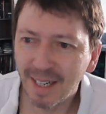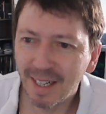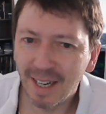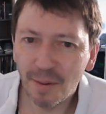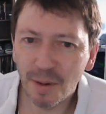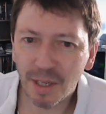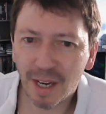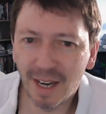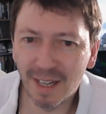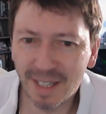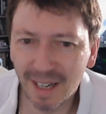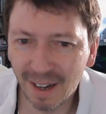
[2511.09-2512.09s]
In which
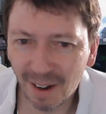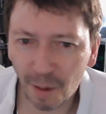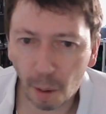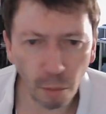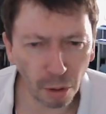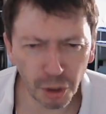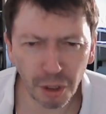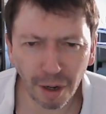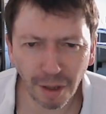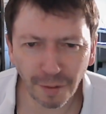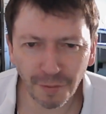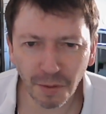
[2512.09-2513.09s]
case, I'm not showing you
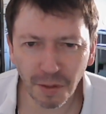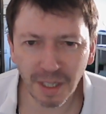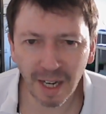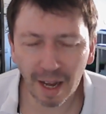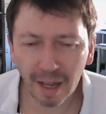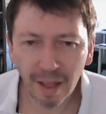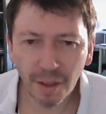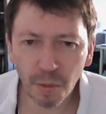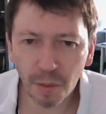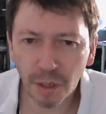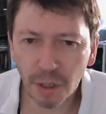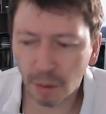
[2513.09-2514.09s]
the full stack. There's
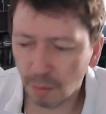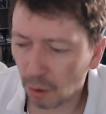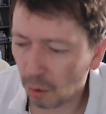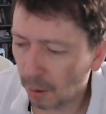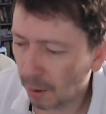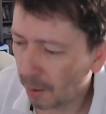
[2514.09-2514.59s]
1 or 2 more.